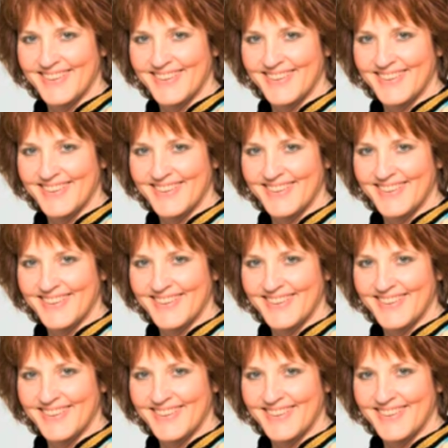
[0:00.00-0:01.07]

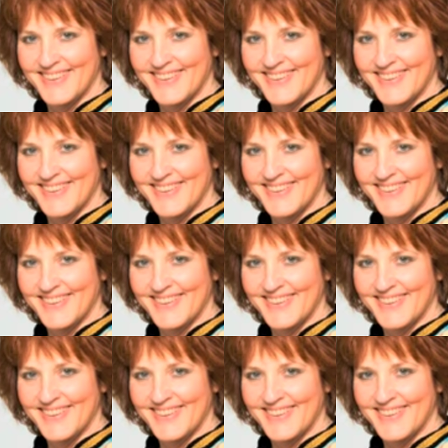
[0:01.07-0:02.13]

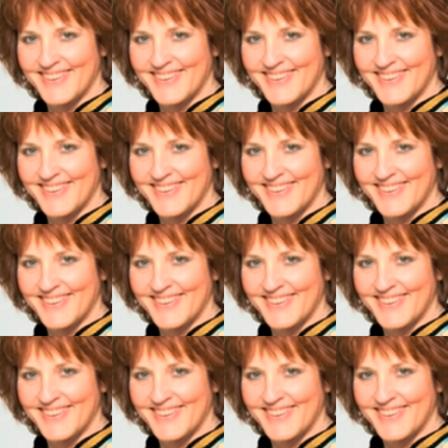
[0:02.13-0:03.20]

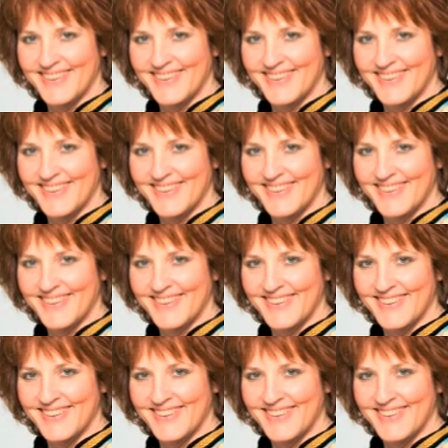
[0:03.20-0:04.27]

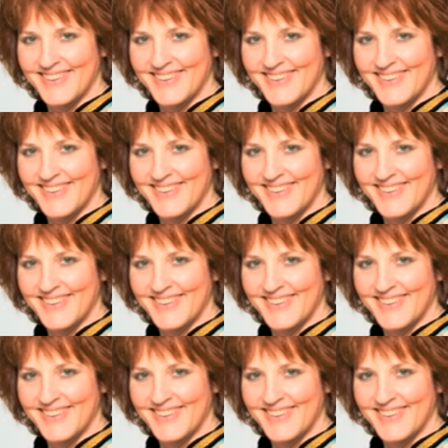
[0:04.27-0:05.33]

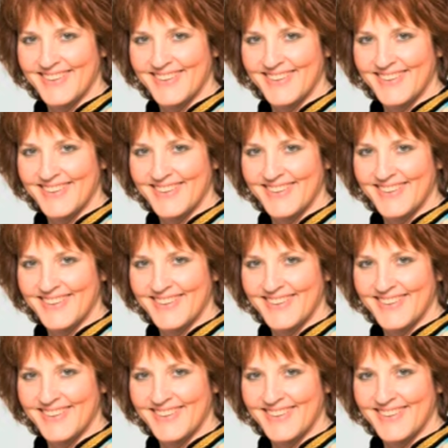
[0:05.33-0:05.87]
This is a still picture; no speech is visible.